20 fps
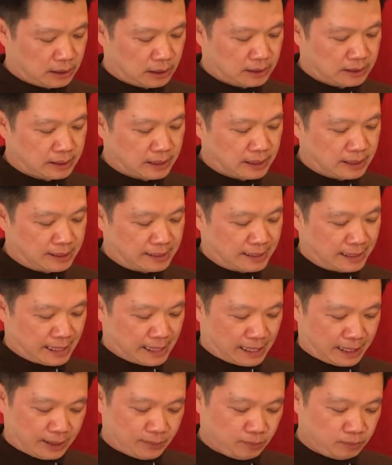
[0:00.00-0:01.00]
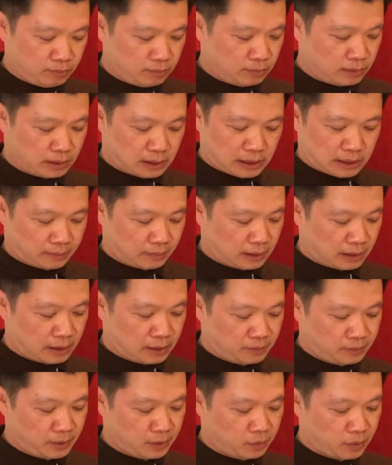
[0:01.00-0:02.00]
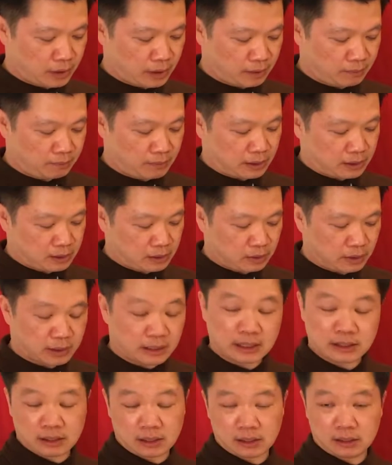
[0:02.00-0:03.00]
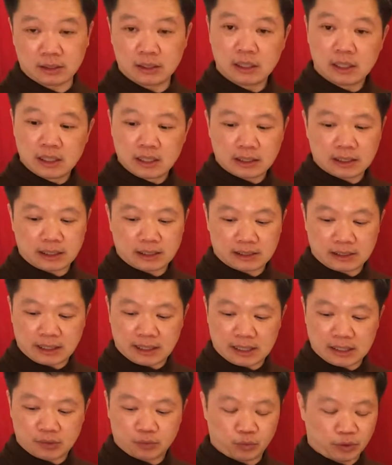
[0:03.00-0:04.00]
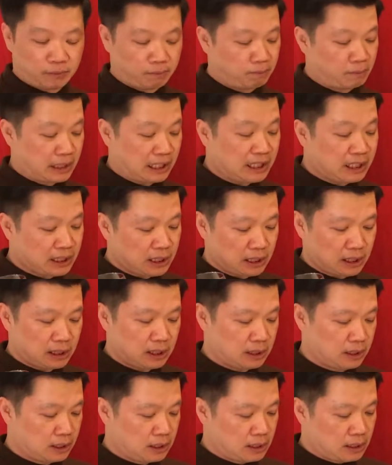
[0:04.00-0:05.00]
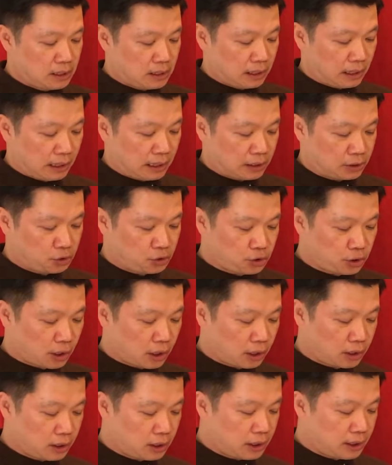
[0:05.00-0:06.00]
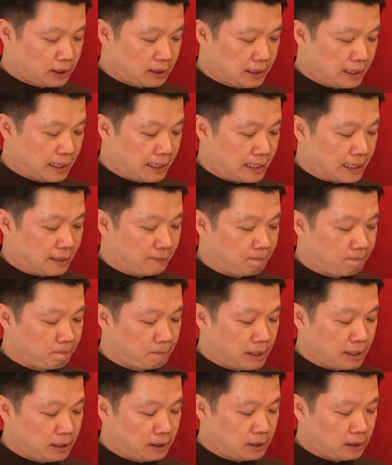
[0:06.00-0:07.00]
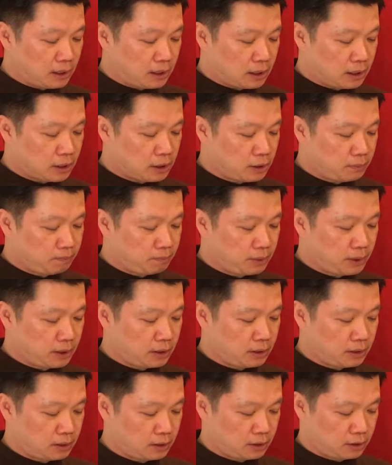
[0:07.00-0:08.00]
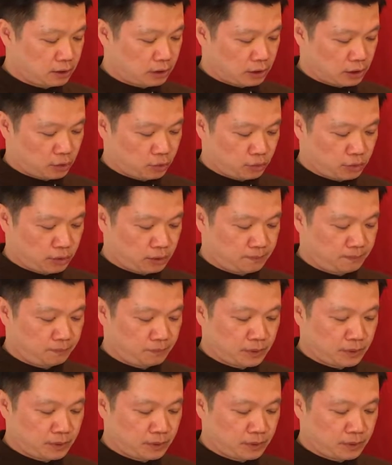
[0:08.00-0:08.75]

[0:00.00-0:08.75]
It's a game. I don't know what that means, so I guess it can taste with meat. Chocolate and mint herb note.